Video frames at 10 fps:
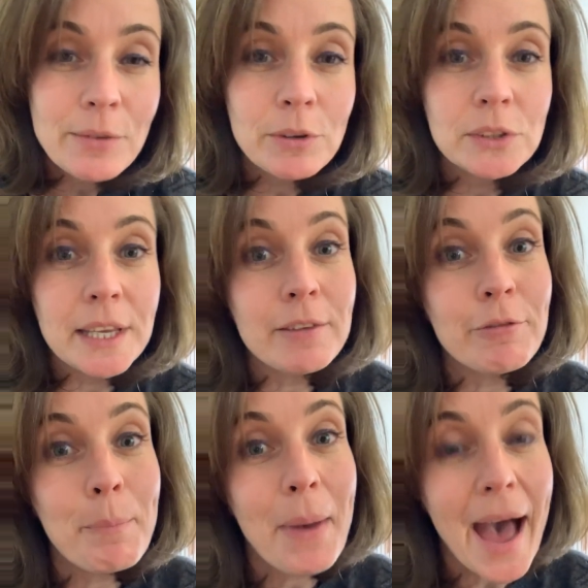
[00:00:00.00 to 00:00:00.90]

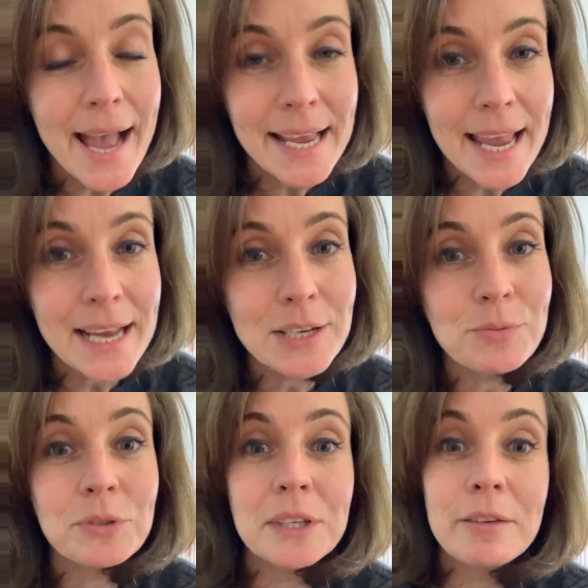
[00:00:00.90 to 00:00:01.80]
relieve
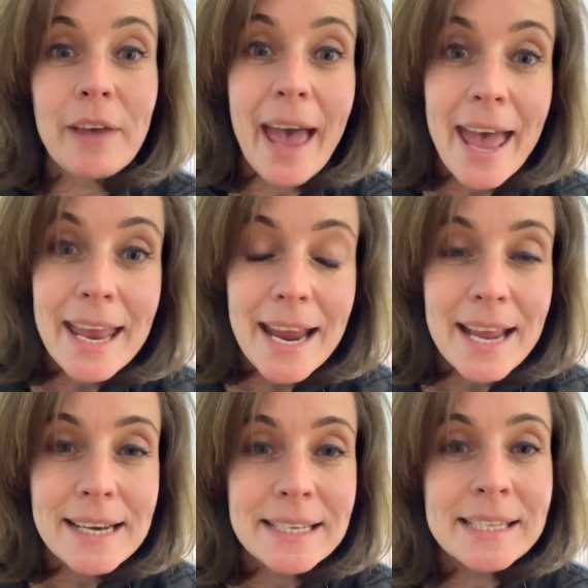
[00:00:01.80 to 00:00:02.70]
backaches, relieve
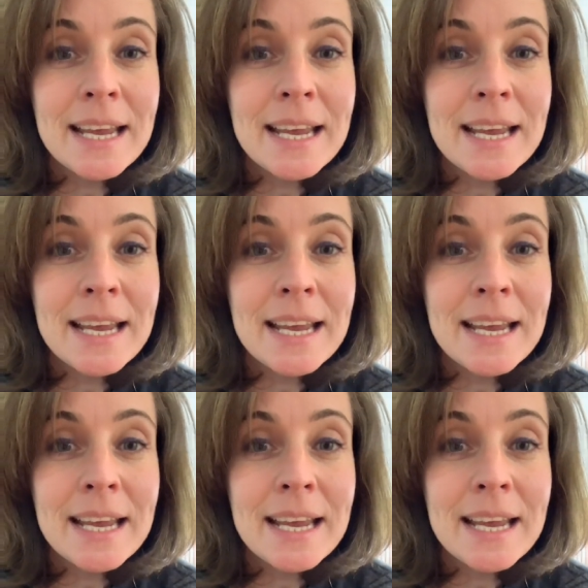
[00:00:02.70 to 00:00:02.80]
headaches,